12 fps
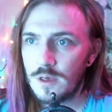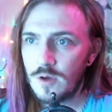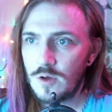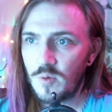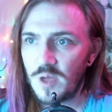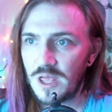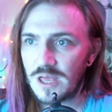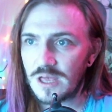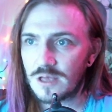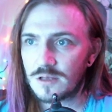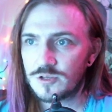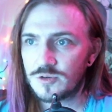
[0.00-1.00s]

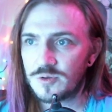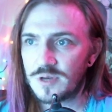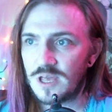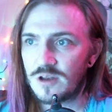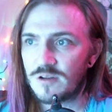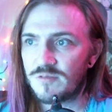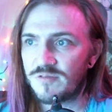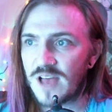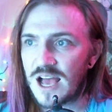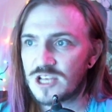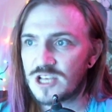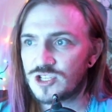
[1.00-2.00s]
waking to an inner
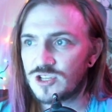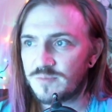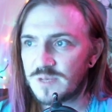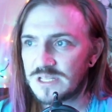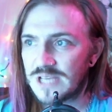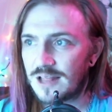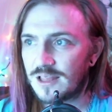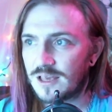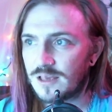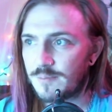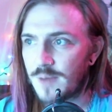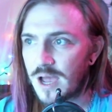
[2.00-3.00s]
flash of
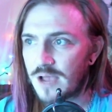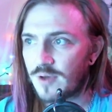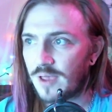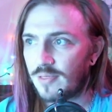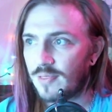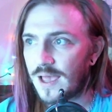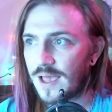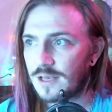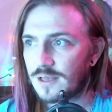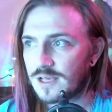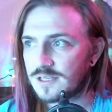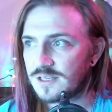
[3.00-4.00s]
metallic migraine
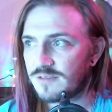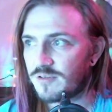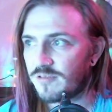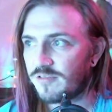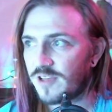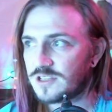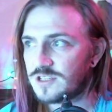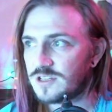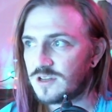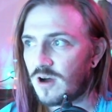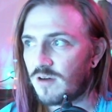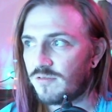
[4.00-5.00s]
light as if
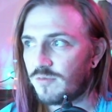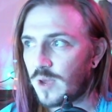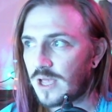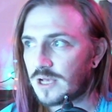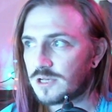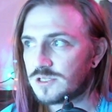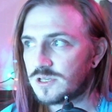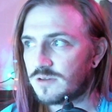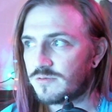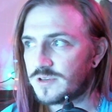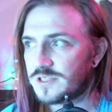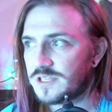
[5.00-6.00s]
reflected off wings
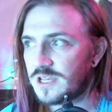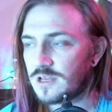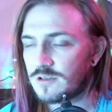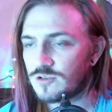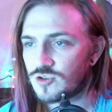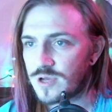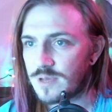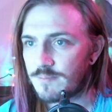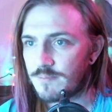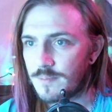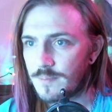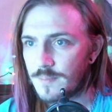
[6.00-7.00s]
of receding
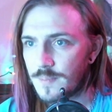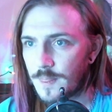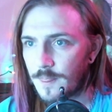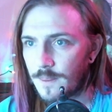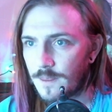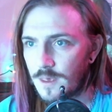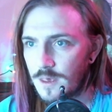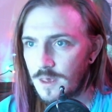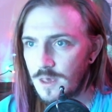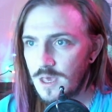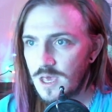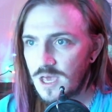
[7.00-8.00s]
dream.
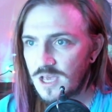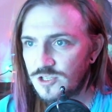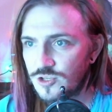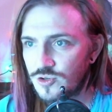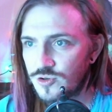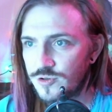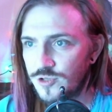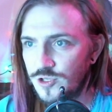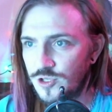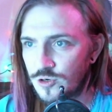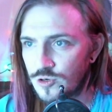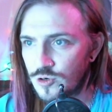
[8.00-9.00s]

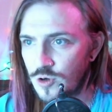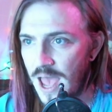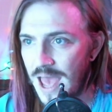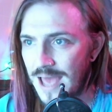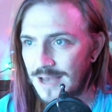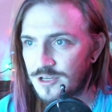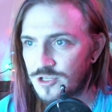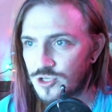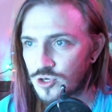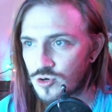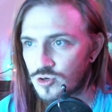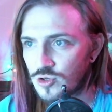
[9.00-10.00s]
Extrudes her head
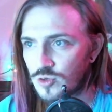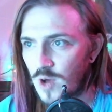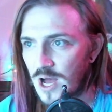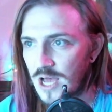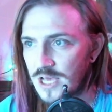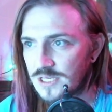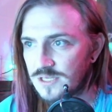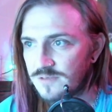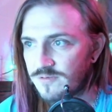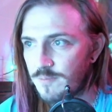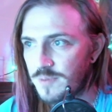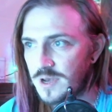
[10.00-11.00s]
turtle-wise
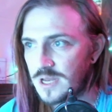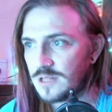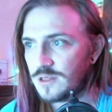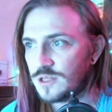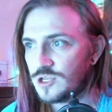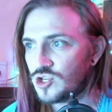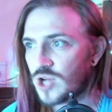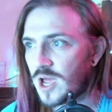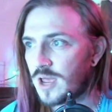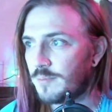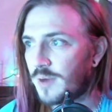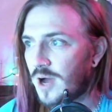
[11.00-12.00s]
from beneath the
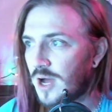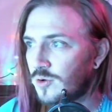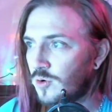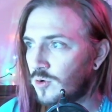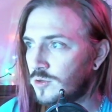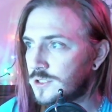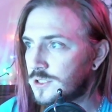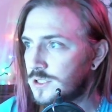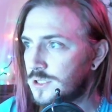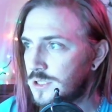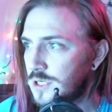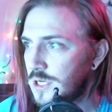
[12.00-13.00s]
giant potholder
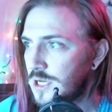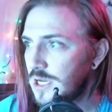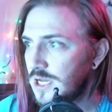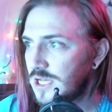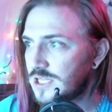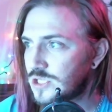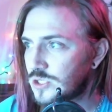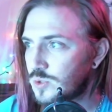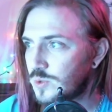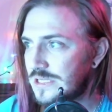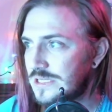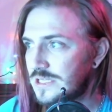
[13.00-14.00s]
and
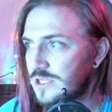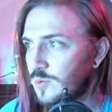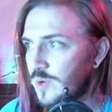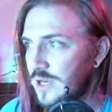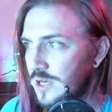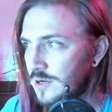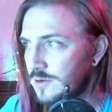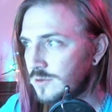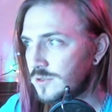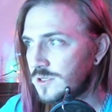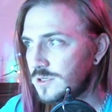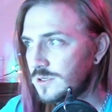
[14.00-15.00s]
squints at the
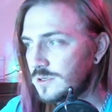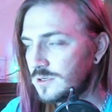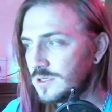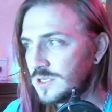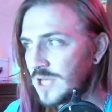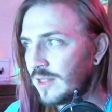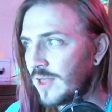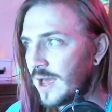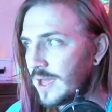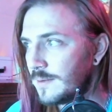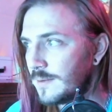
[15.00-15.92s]
windows. Daylight.